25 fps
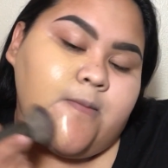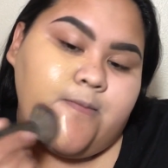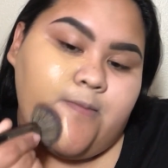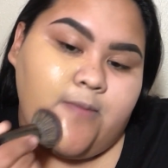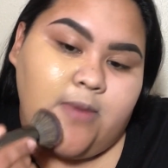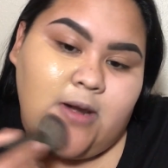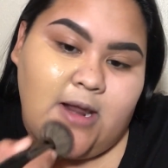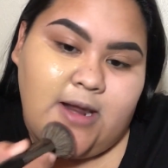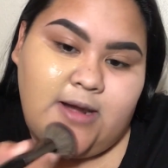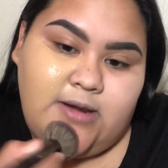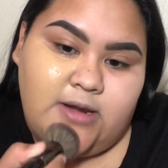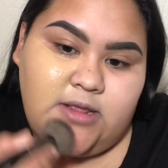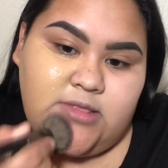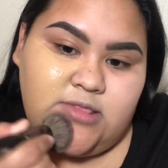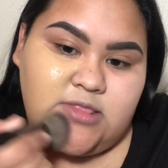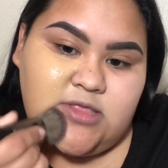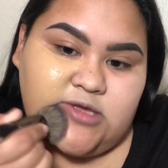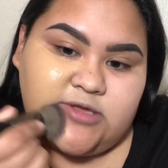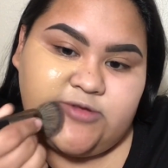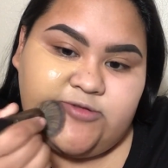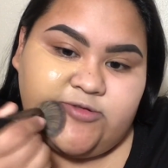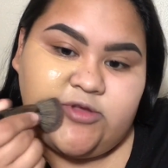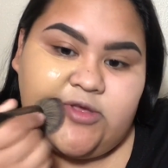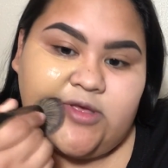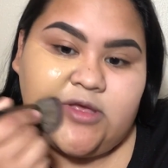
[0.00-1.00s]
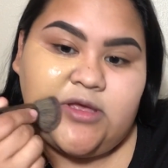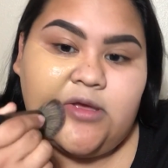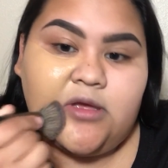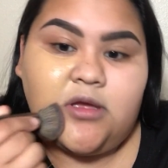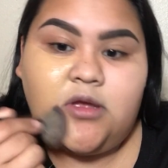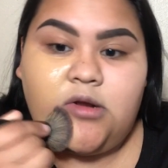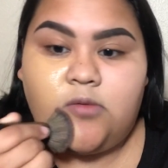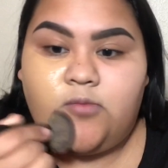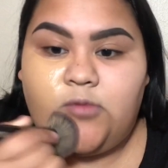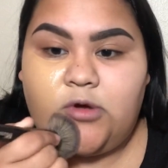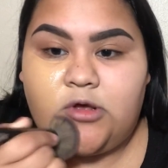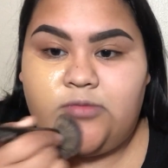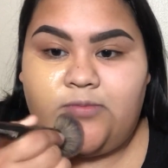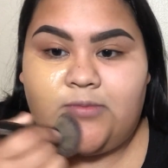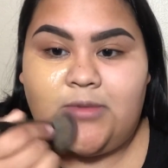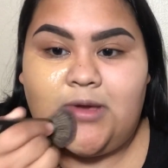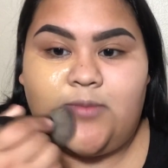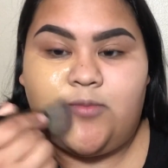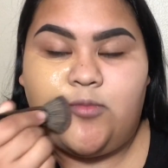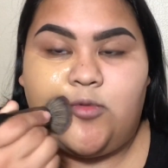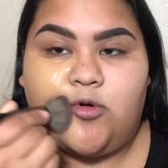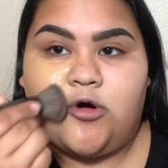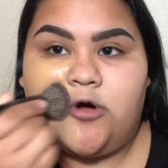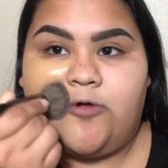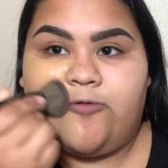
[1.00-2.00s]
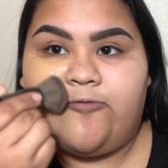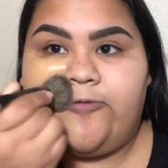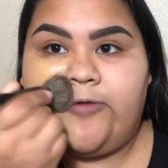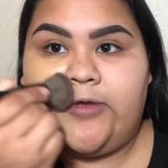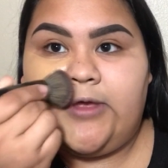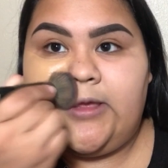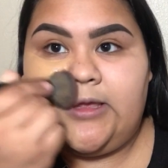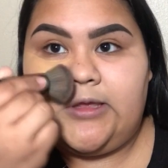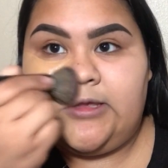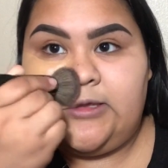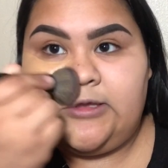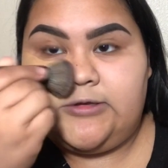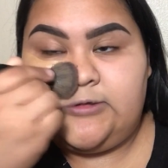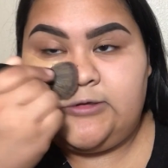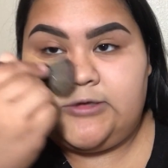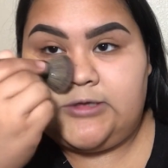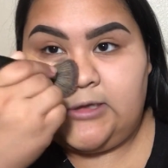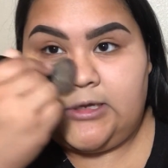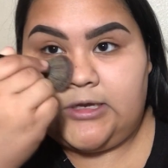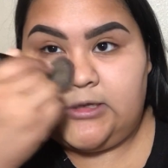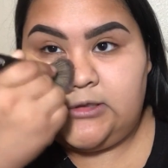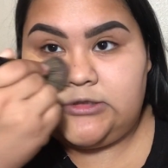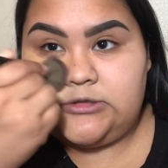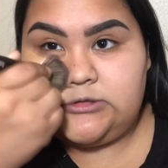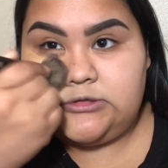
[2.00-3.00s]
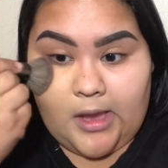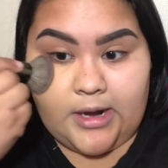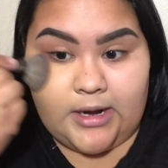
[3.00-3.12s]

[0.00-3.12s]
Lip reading: blending this in with my Morphe E6.